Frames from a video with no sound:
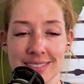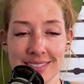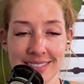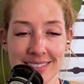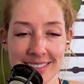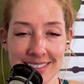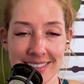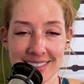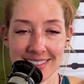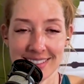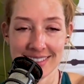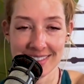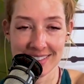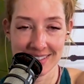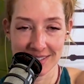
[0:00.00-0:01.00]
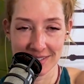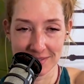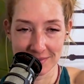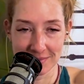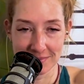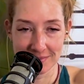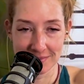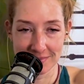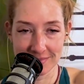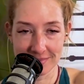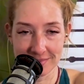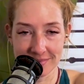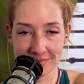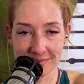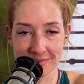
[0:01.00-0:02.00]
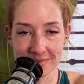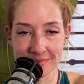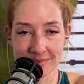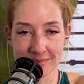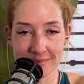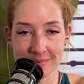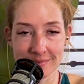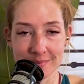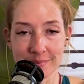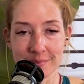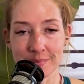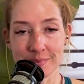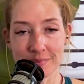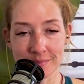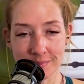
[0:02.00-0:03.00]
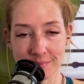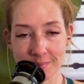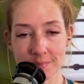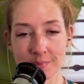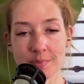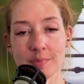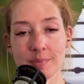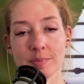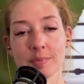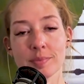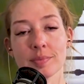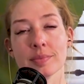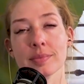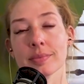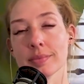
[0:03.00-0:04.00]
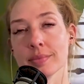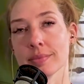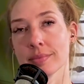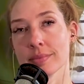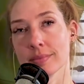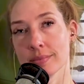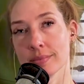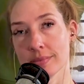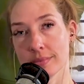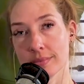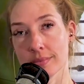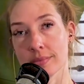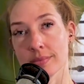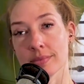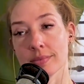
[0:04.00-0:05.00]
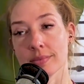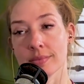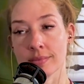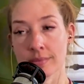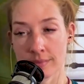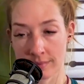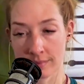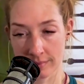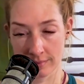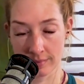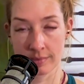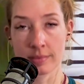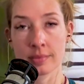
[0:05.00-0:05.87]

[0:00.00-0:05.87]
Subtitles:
[no speech]